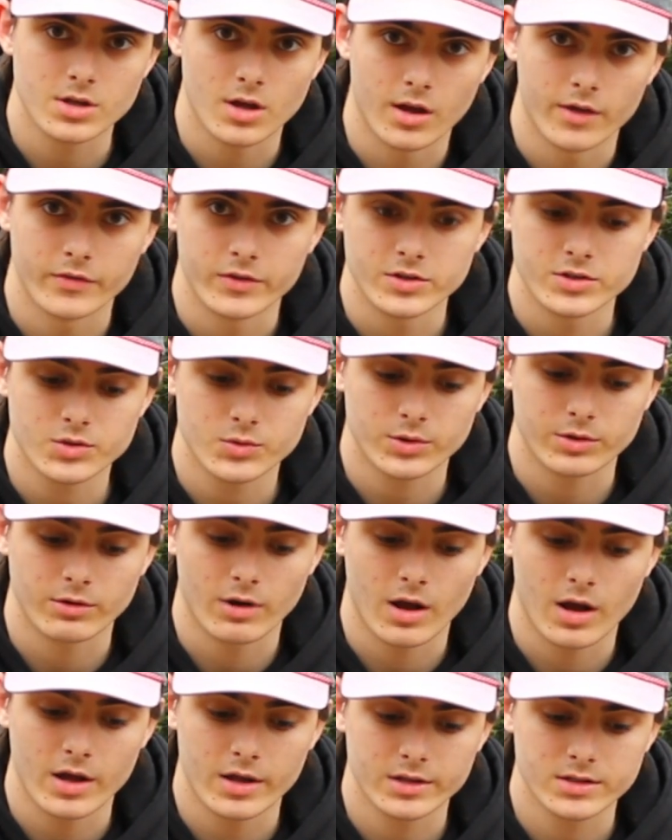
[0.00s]
on these 3
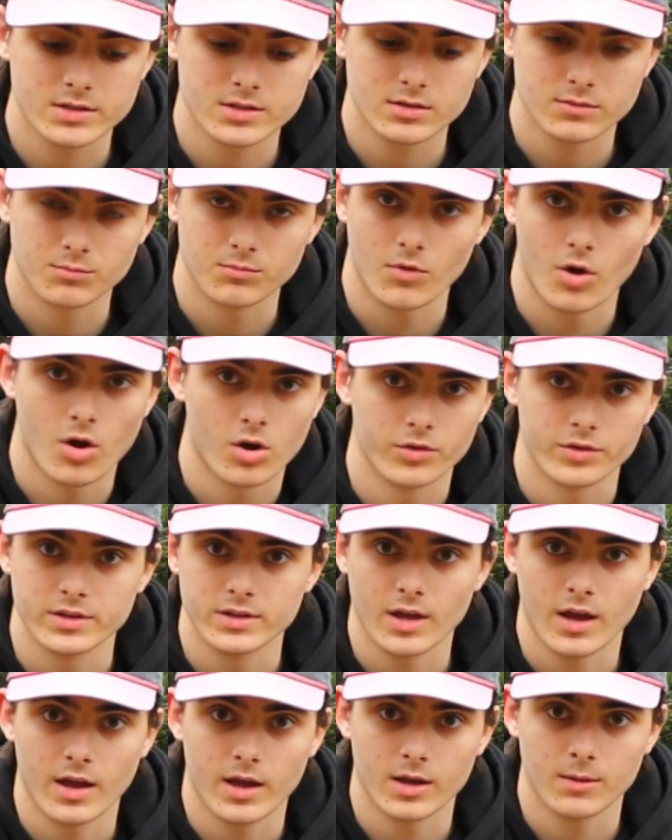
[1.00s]
rods all the
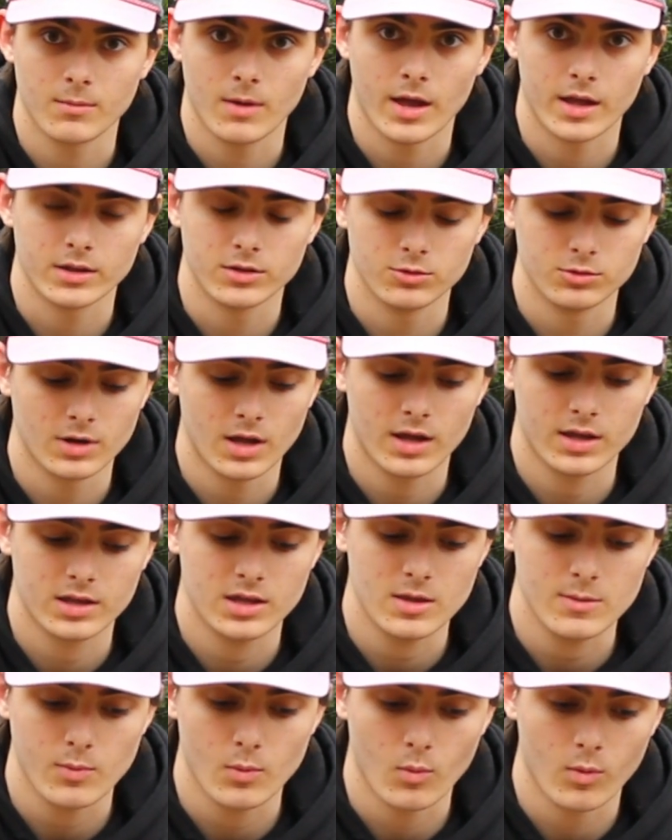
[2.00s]
time. I do not
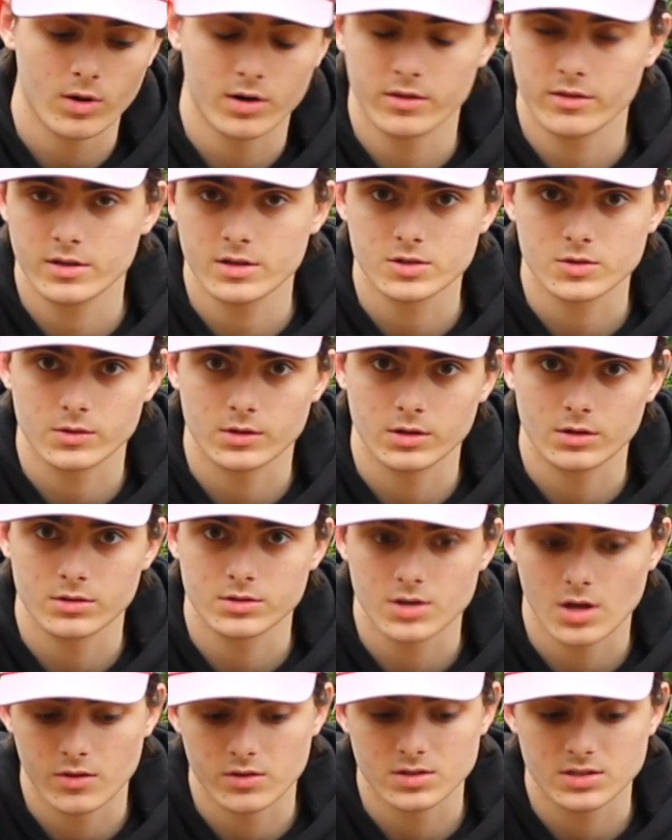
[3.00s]
keep one of these
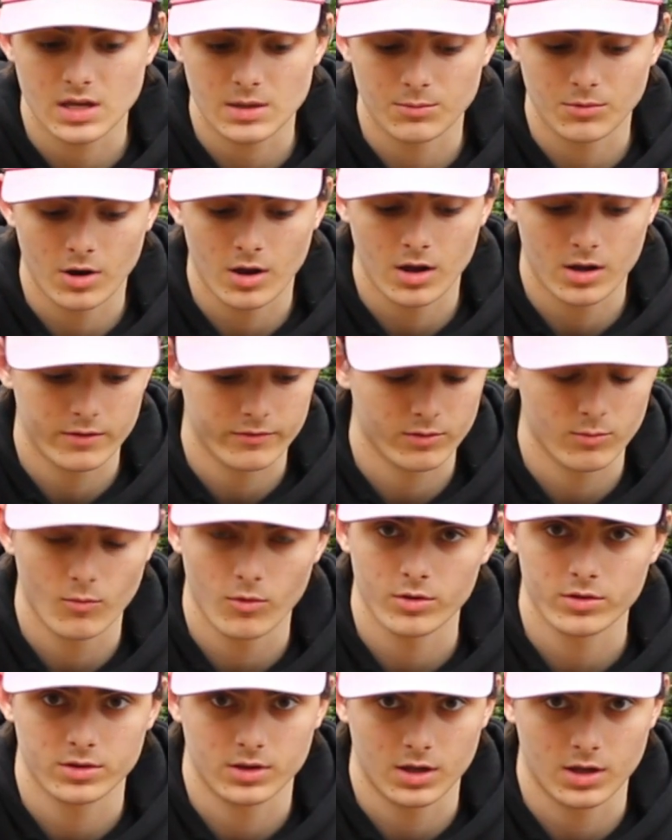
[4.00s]
reels on the same rod for
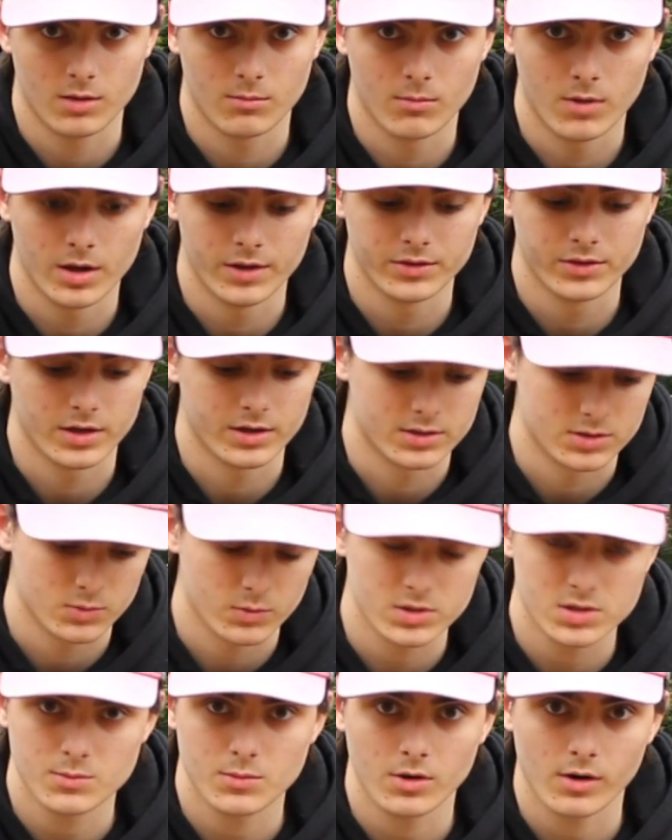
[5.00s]
more than like a month. I
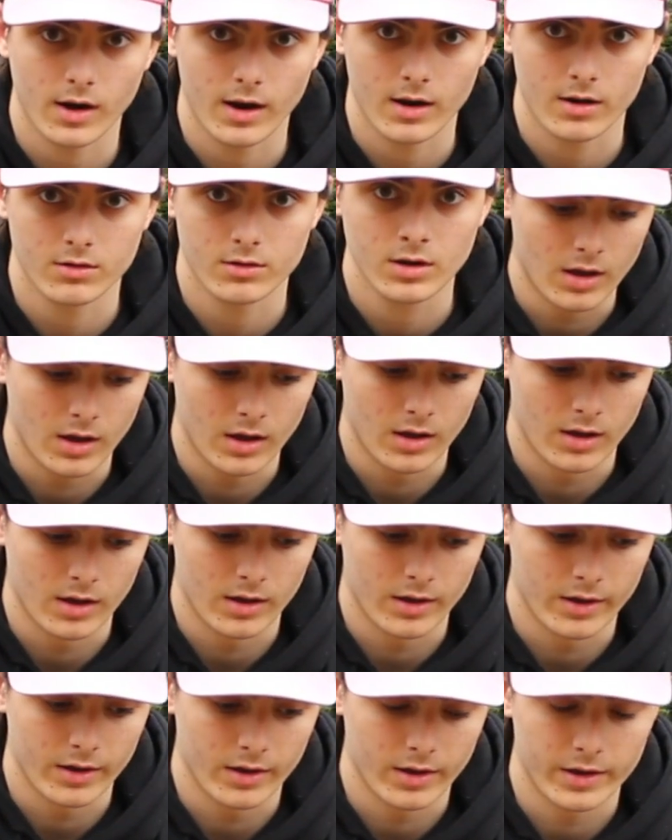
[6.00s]
switch them around.
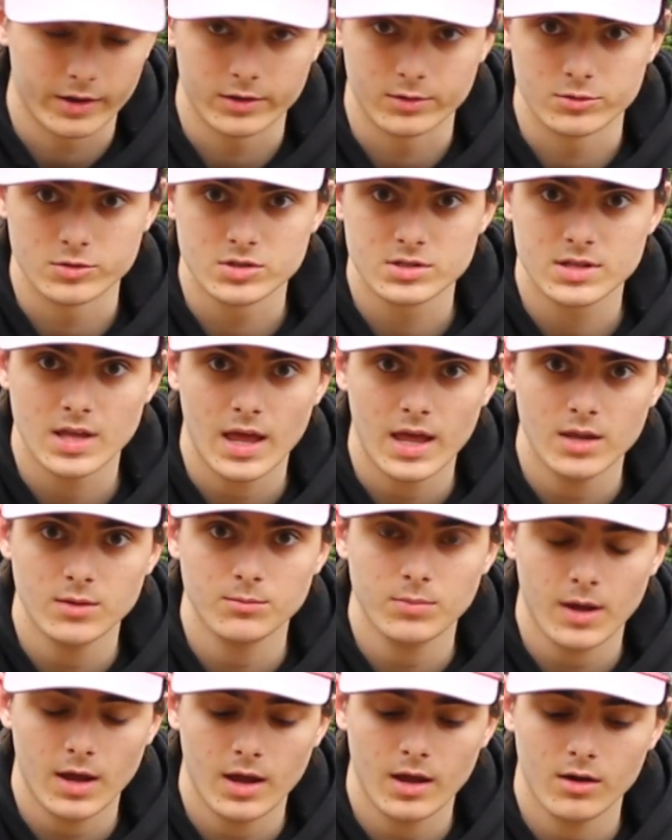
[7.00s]
I use
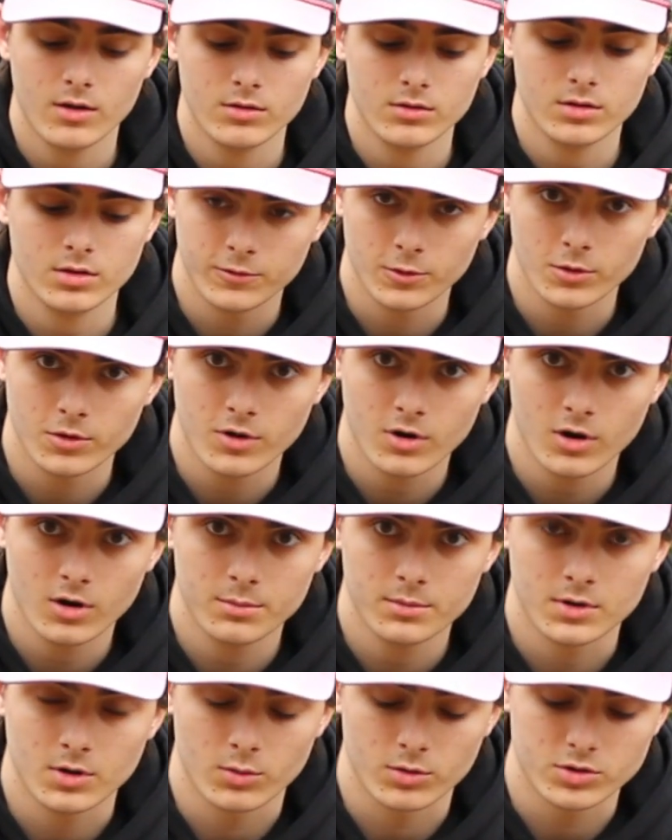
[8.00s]
10-pound
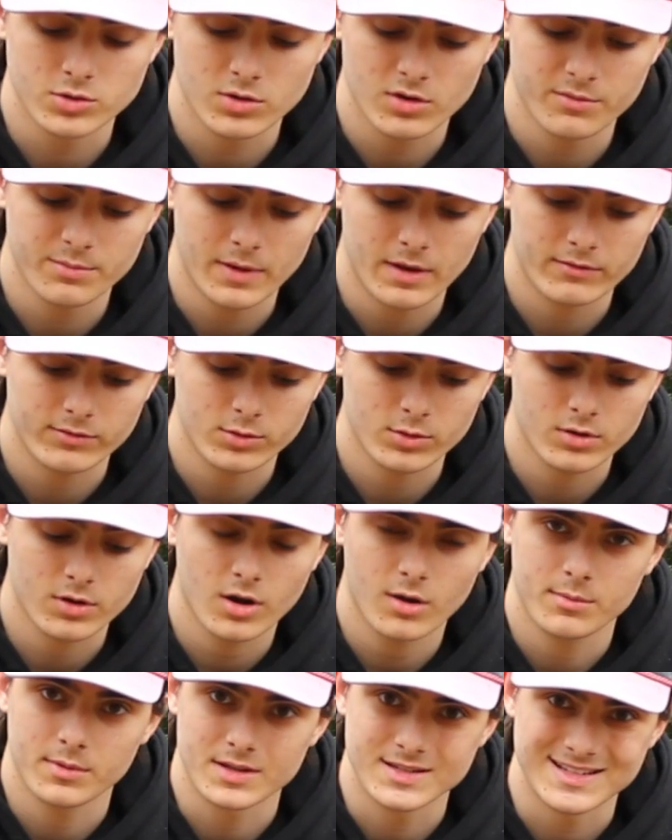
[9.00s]
fluorocarbon or 12-pound
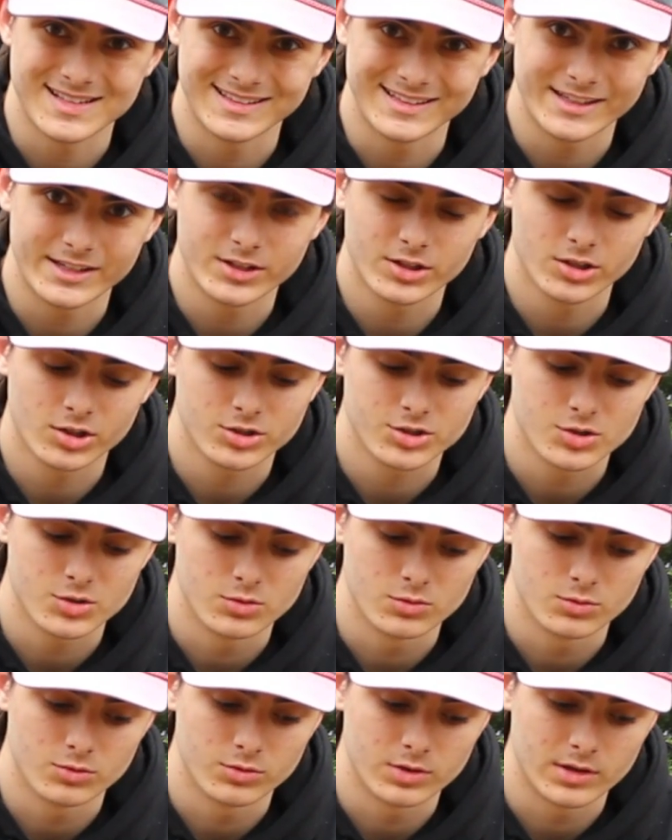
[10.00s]
fluorocarbon as a leader to